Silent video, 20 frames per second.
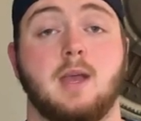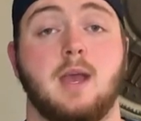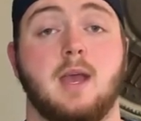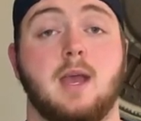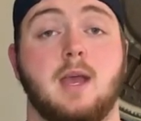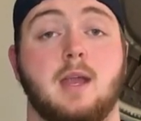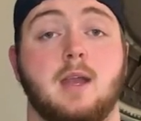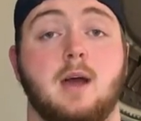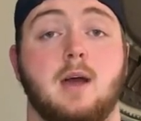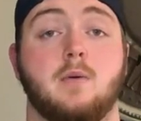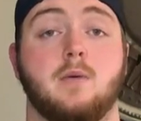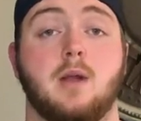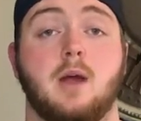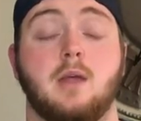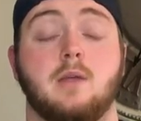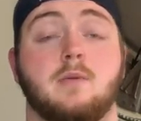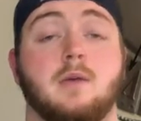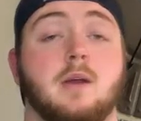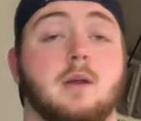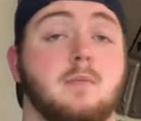And I would
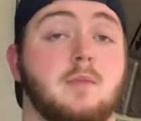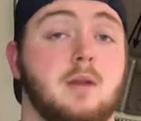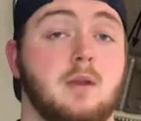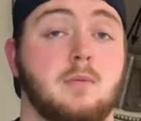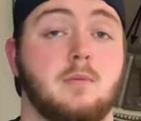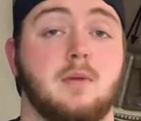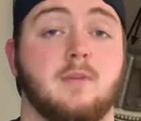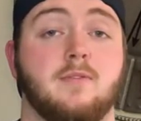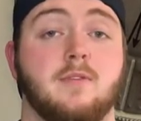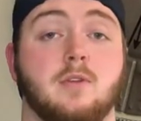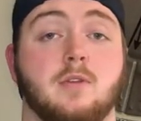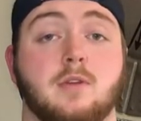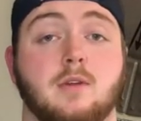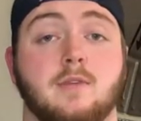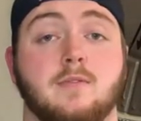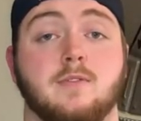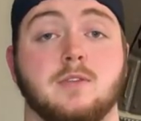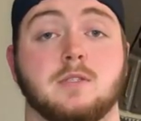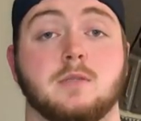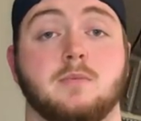highly recommend them if you're
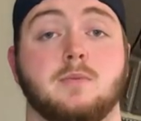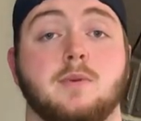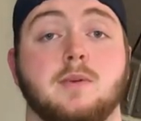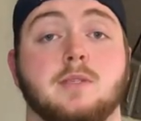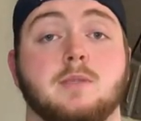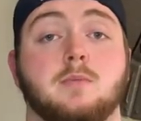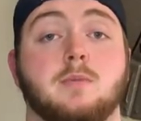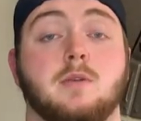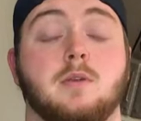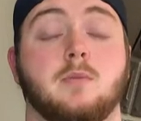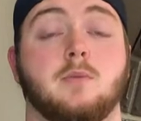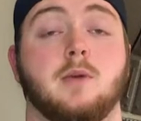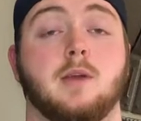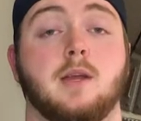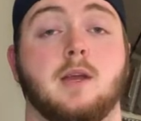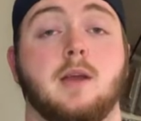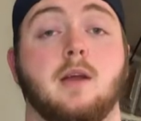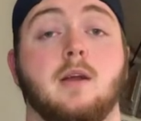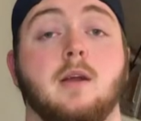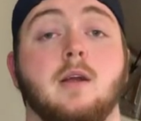looking for some place to put in your
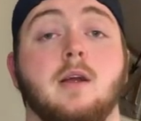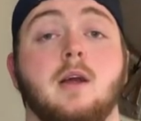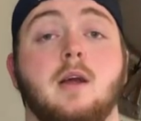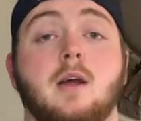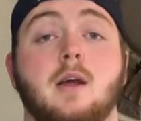plate carrier.